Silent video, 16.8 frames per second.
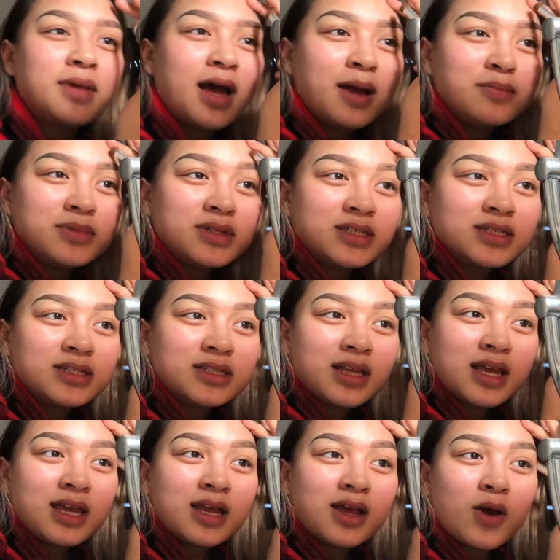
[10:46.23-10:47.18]
I'm just
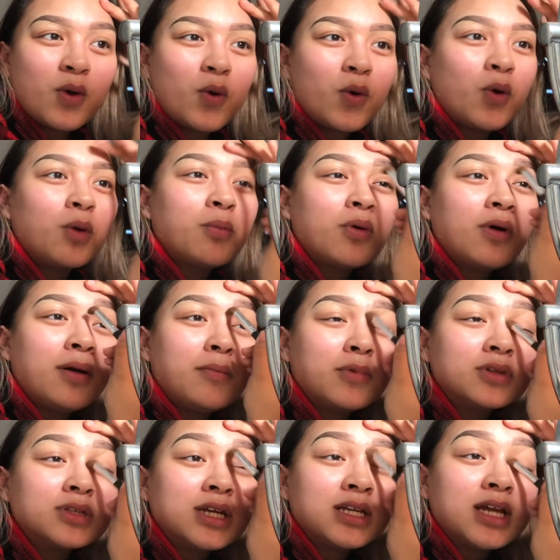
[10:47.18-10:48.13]
like horrible at
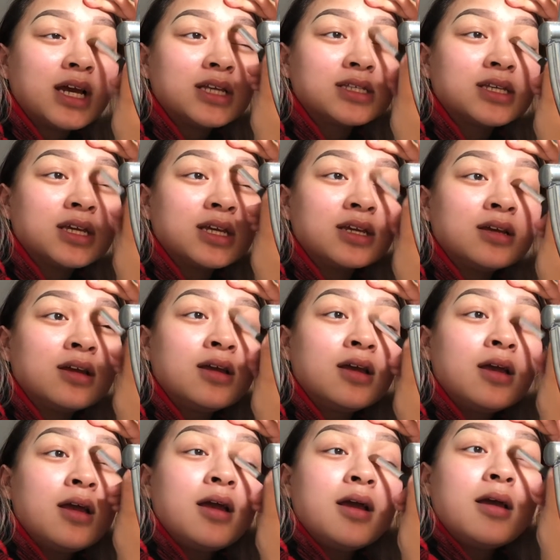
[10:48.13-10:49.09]
multitasking.
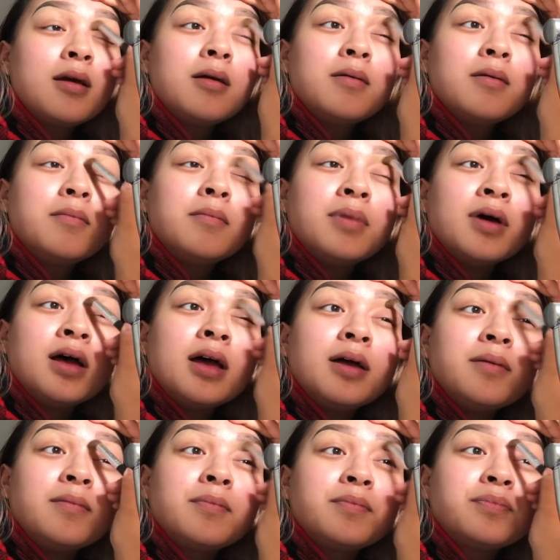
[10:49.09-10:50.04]
But